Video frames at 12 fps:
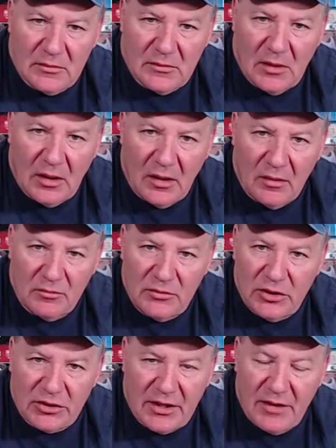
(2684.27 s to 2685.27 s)
Um,
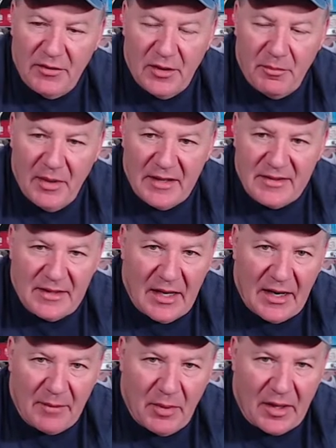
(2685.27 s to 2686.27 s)
just give you the best that
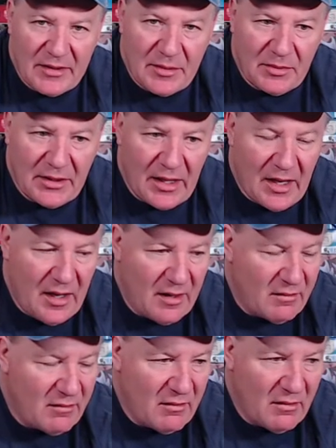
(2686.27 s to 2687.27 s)
I possibly can.
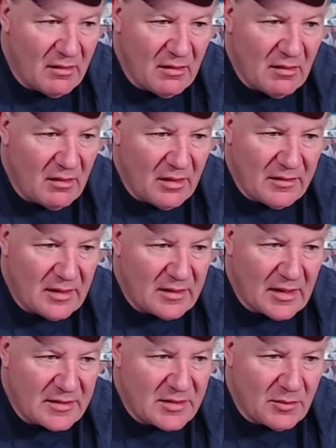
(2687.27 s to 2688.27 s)
I think
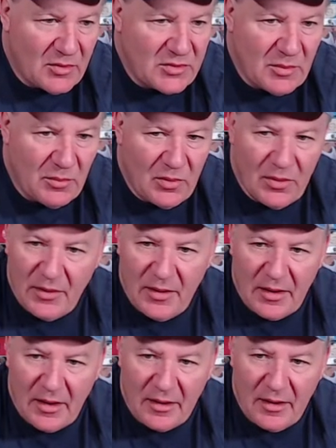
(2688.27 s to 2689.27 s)
that's the most important thing
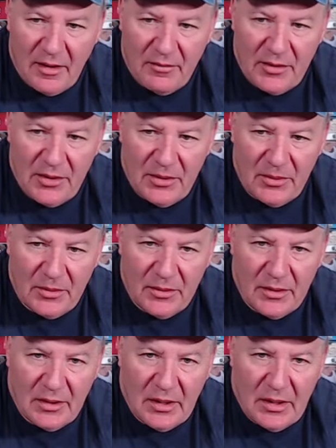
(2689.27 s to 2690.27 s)
I could ever do.
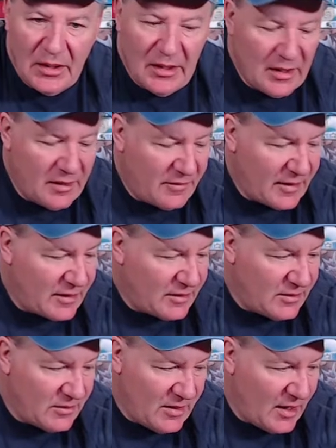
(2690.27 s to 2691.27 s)
And if I could
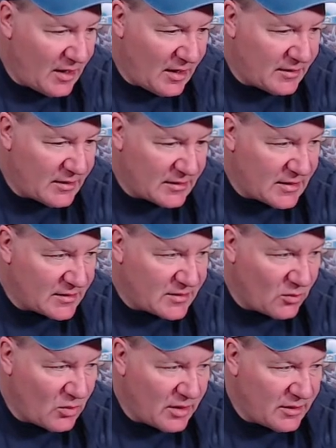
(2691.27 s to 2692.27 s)
do that, I think that's a
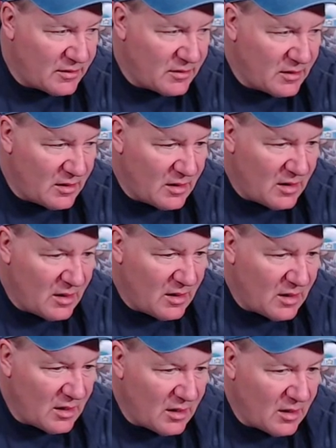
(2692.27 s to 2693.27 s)
win.
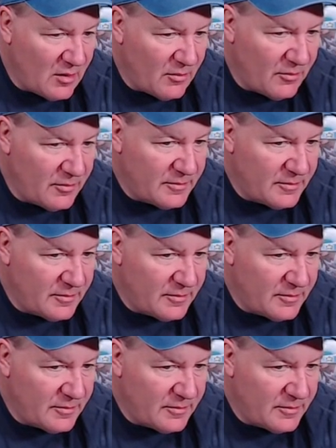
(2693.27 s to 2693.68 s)
Um,